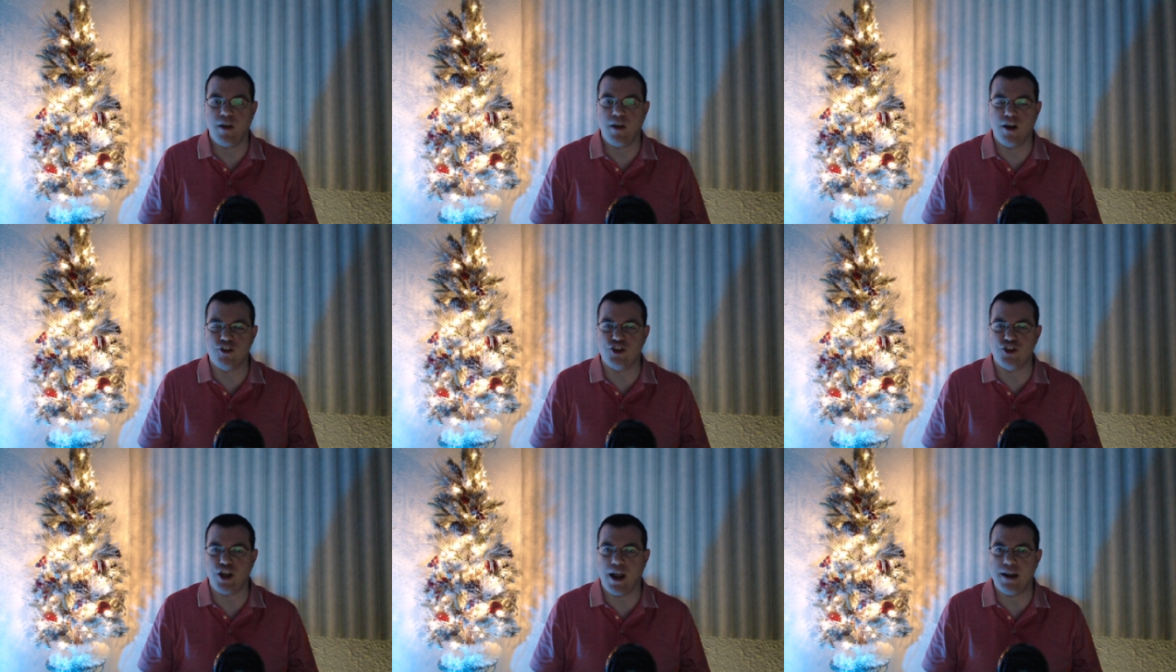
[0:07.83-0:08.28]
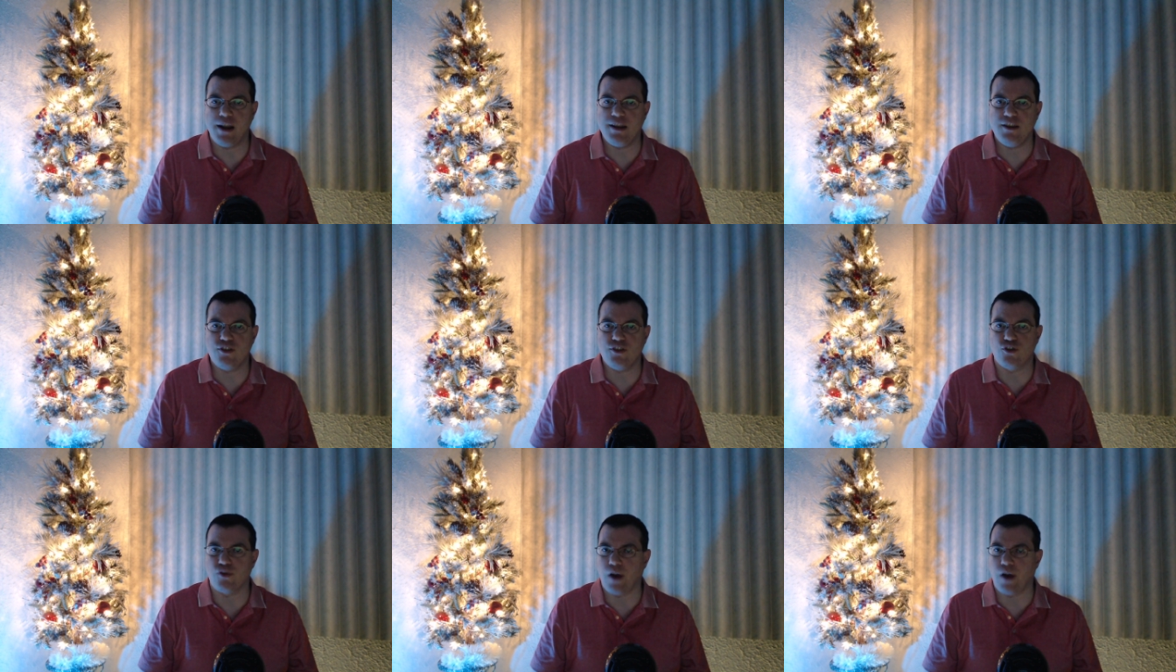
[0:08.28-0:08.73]
a
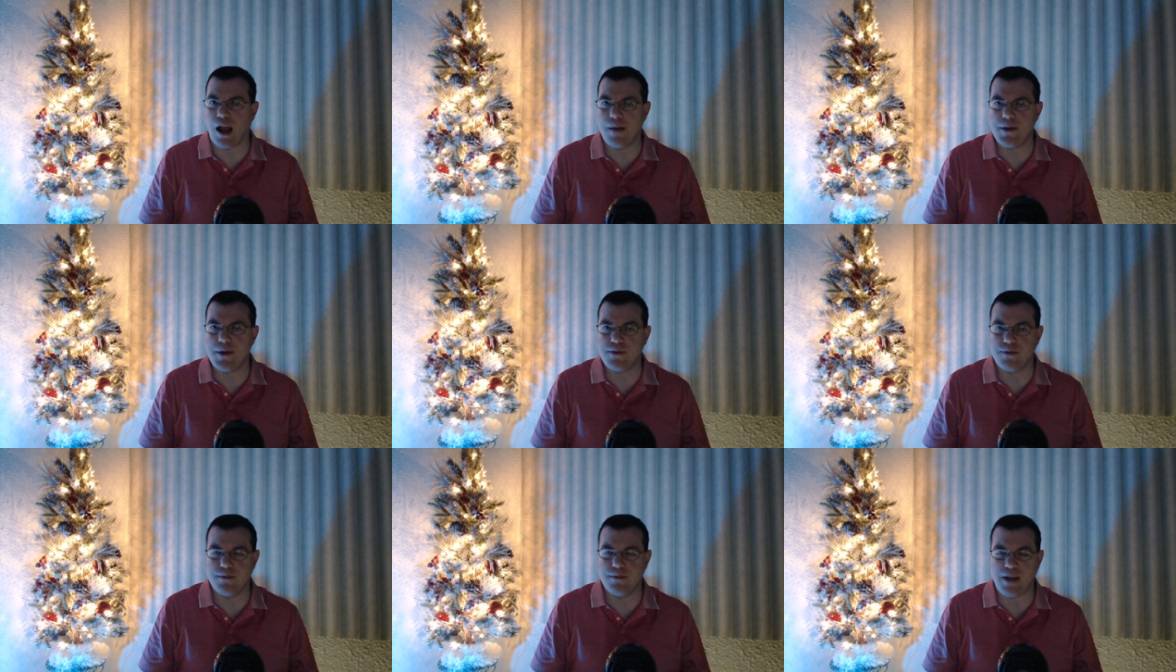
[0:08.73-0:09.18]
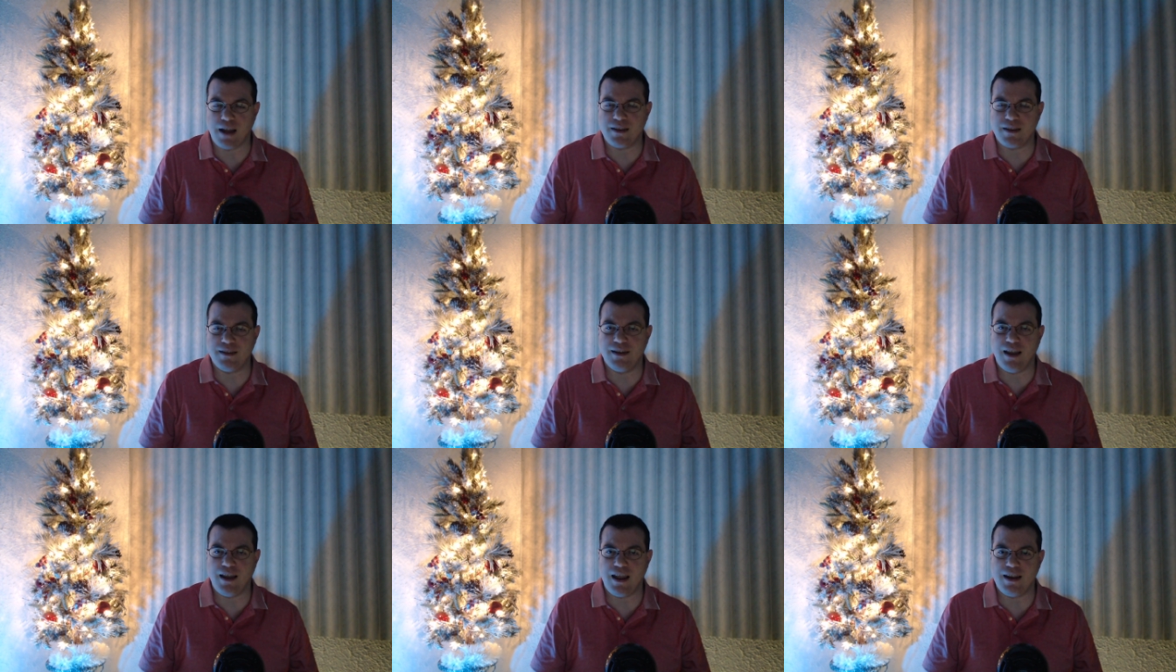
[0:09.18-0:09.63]
Chinese drama from
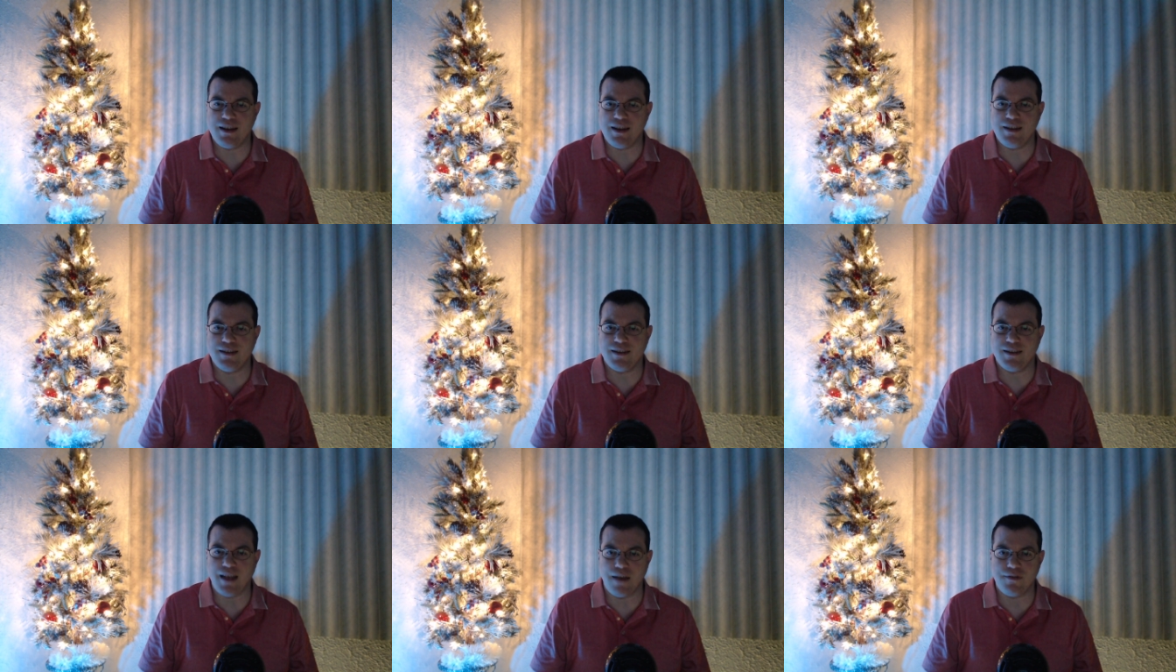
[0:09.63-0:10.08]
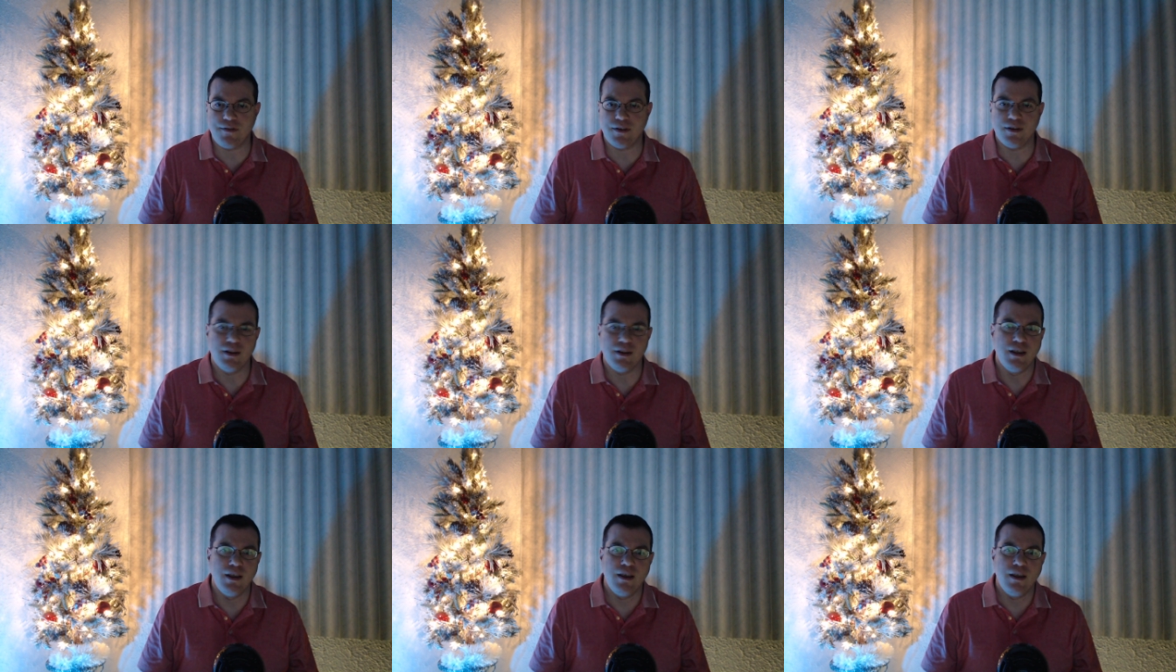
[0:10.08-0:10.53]

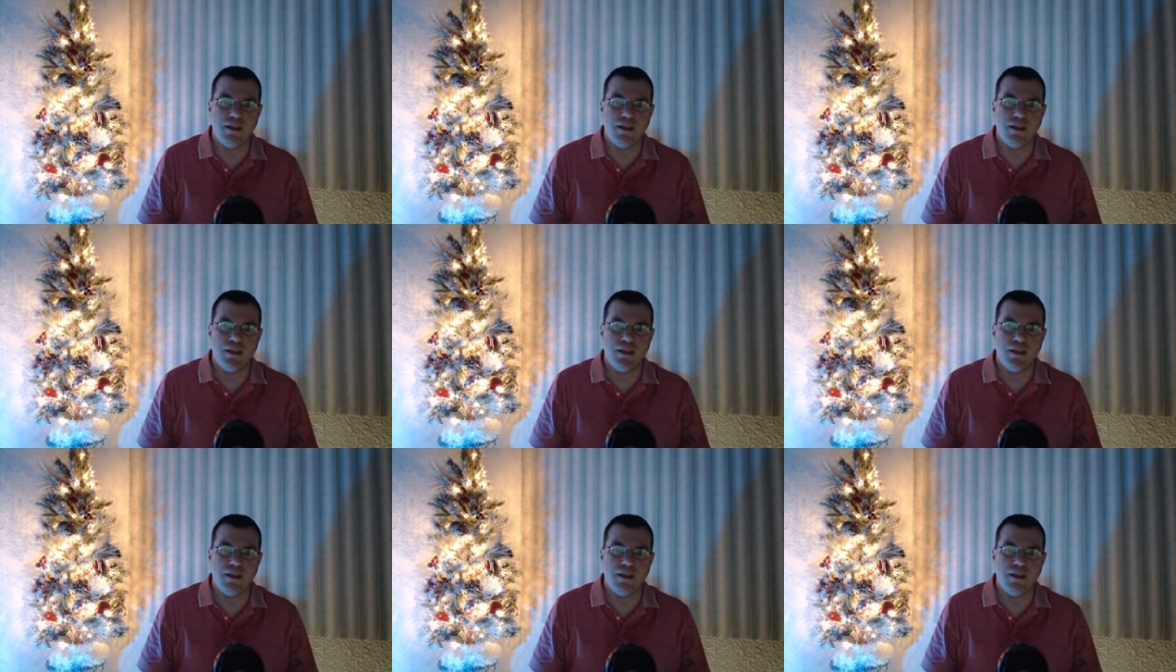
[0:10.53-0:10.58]
1987